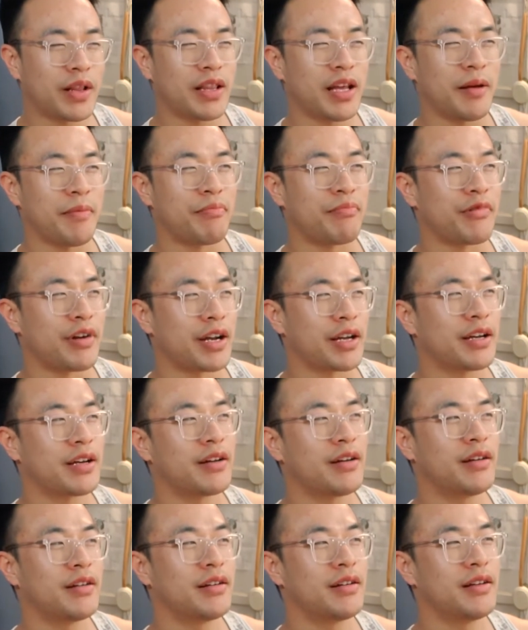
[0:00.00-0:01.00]
with a brick
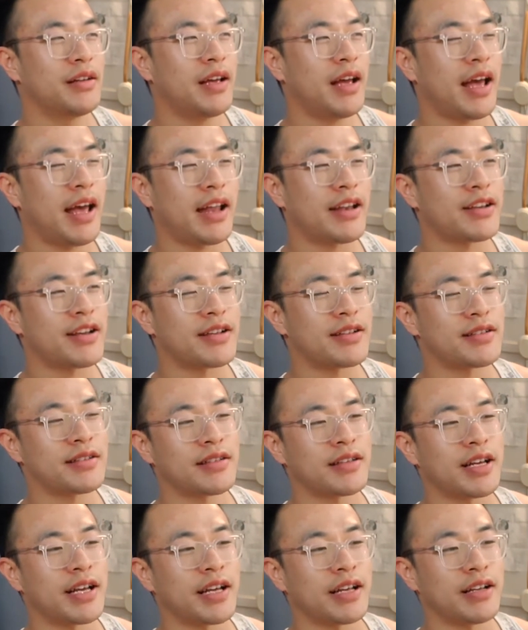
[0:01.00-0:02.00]
and
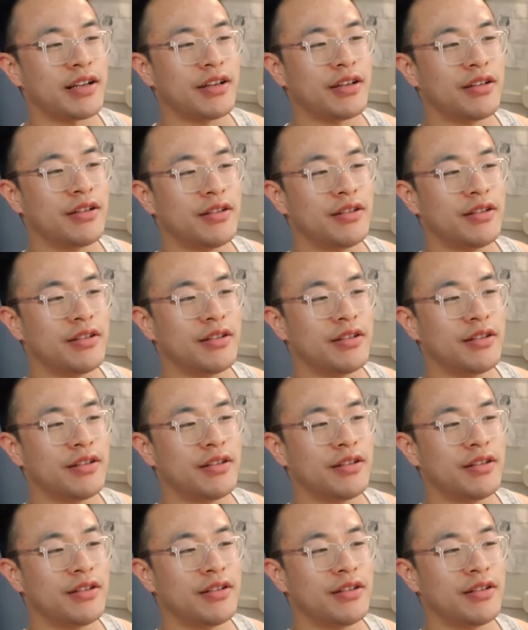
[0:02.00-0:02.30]
just like